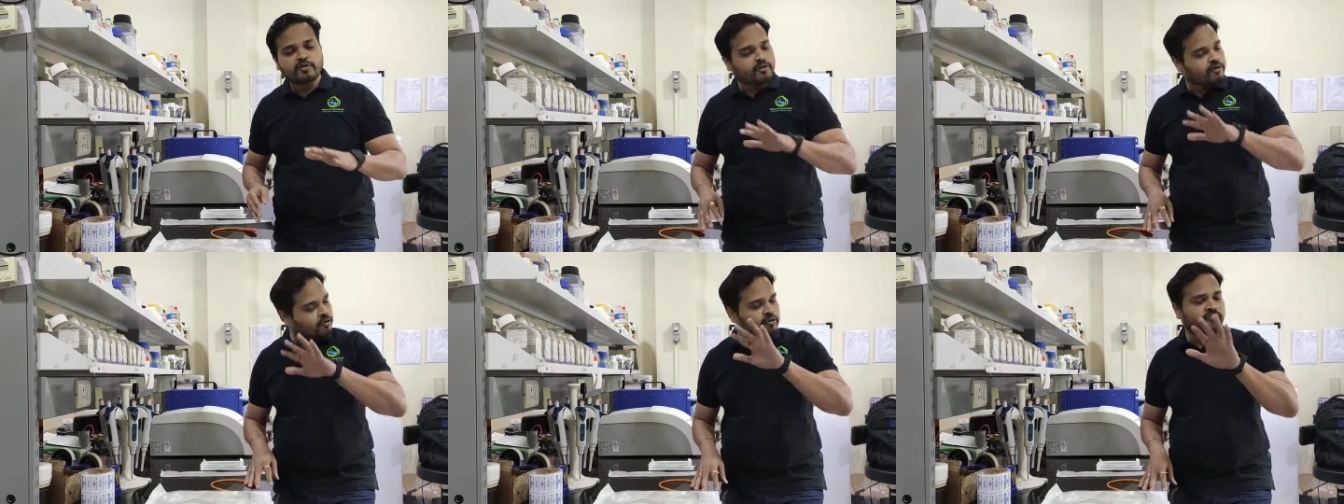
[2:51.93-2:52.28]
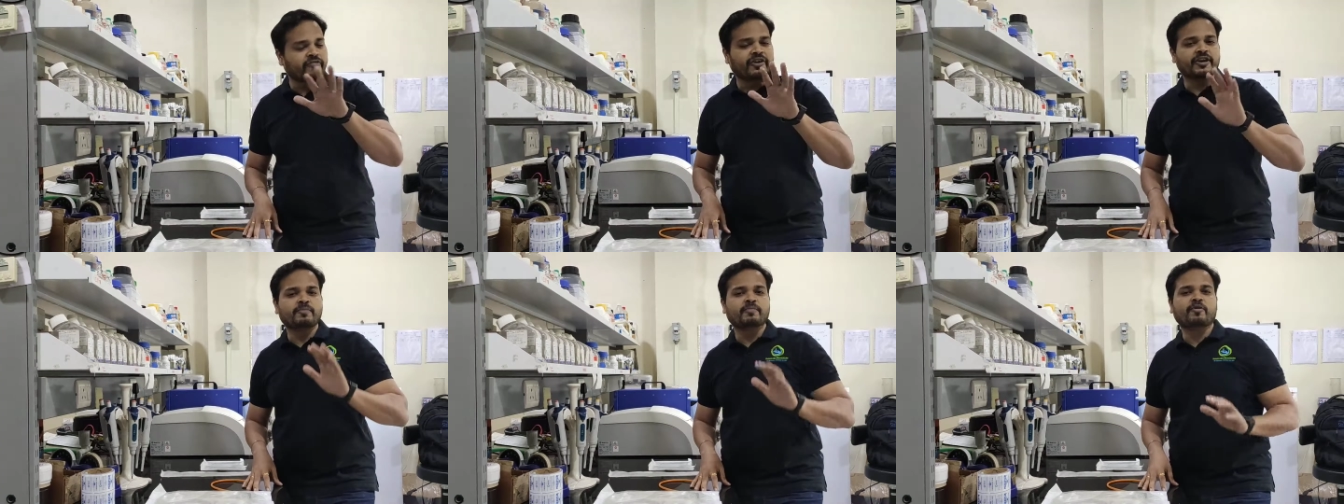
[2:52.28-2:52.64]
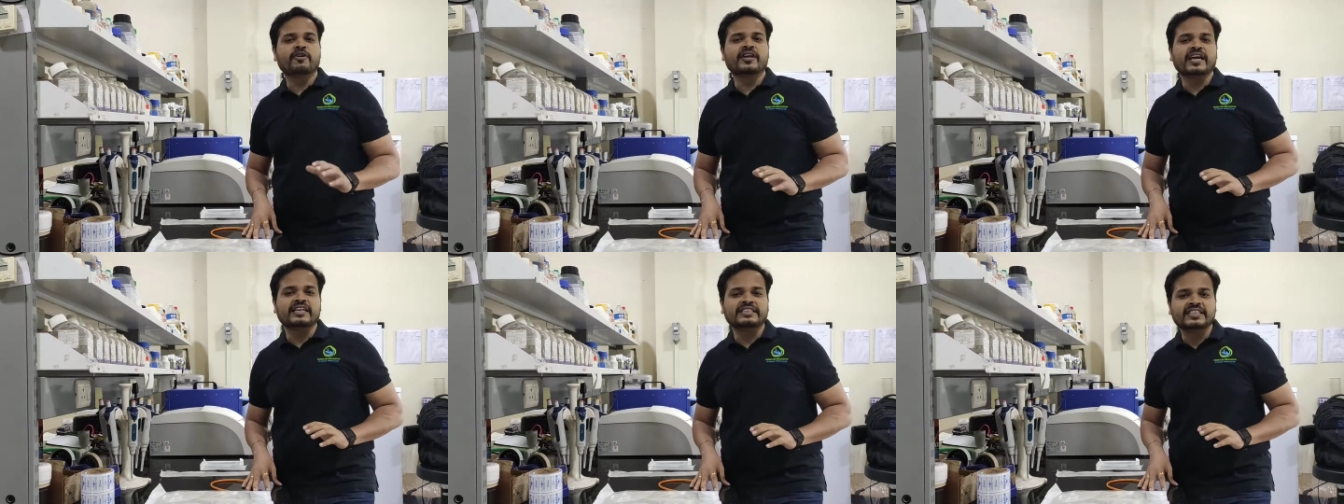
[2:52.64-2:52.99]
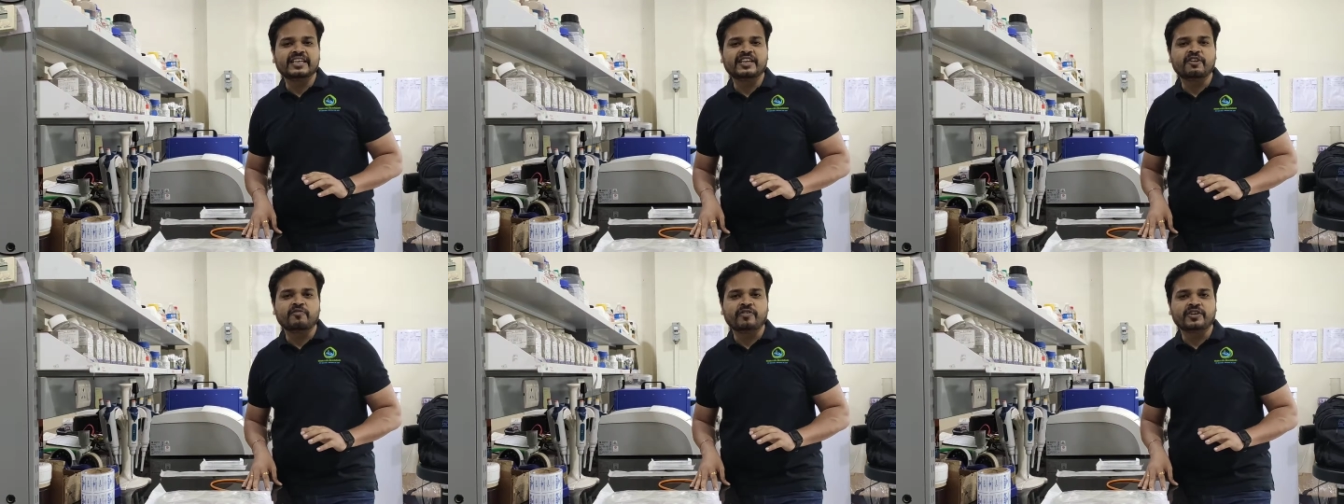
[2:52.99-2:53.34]
don't worry about catching
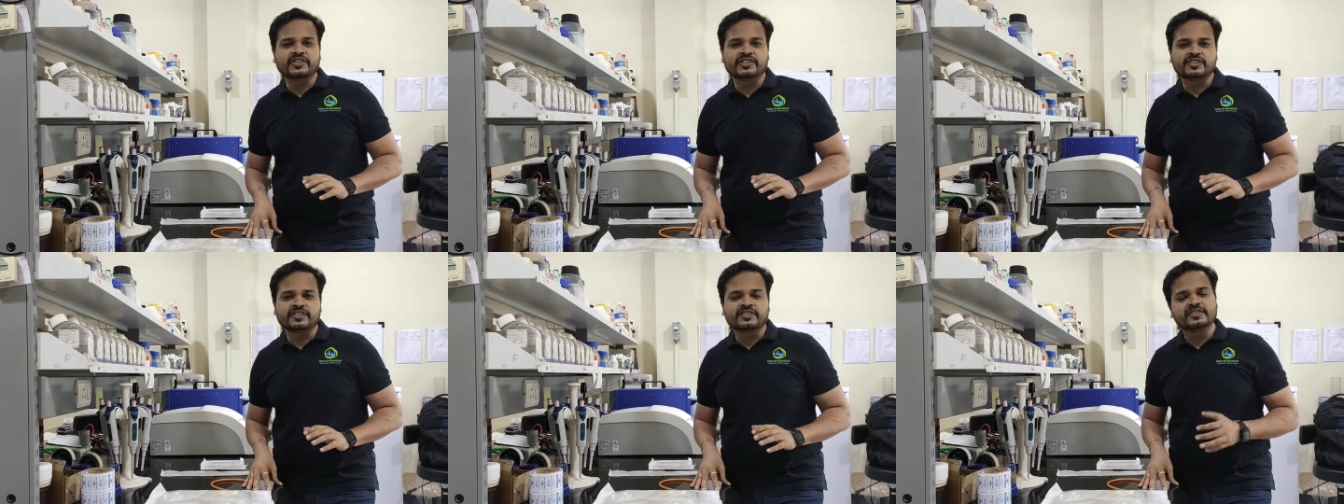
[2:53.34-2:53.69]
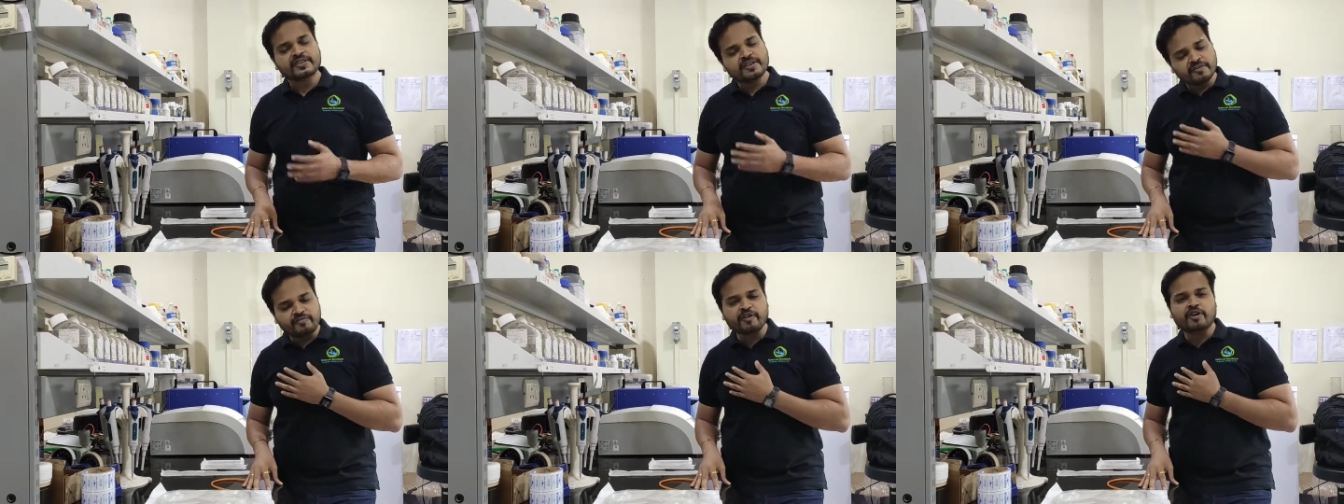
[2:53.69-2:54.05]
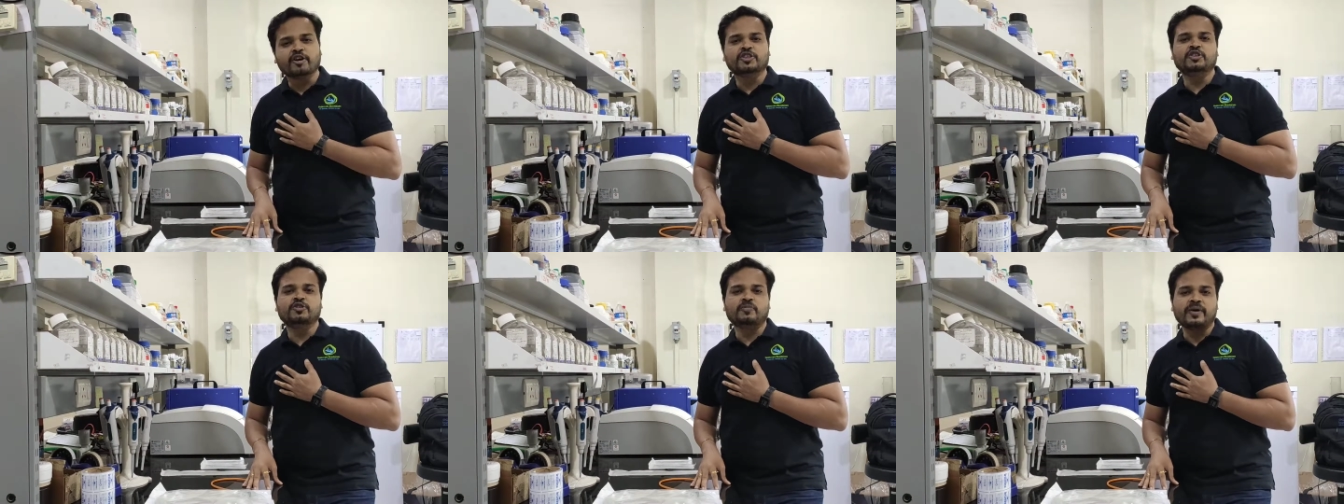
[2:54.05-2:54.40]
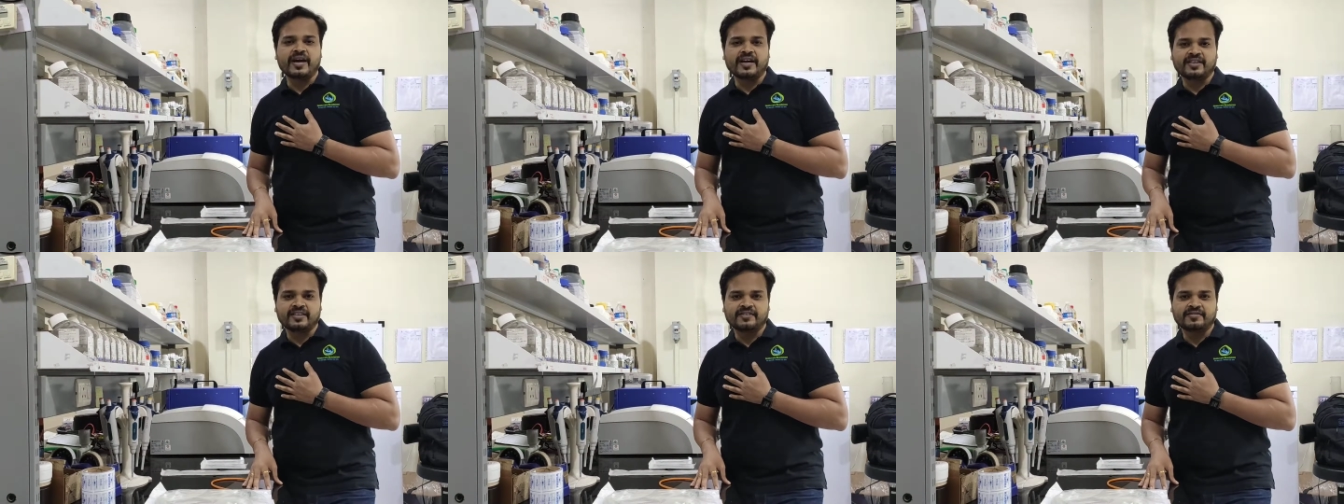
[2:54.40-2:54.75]
an infection. We got your
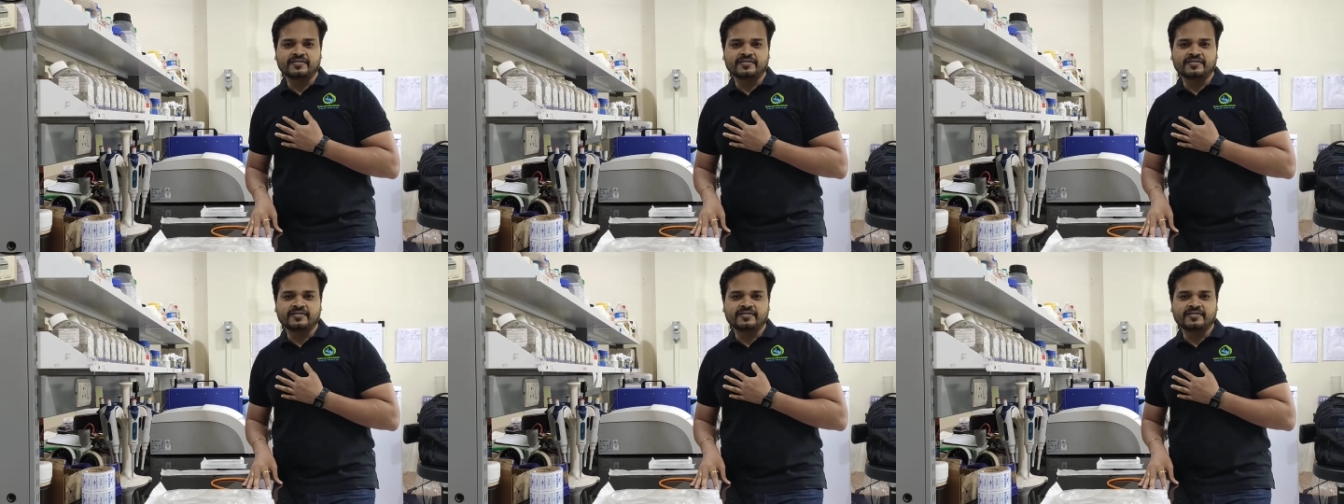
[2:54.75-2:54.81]
back.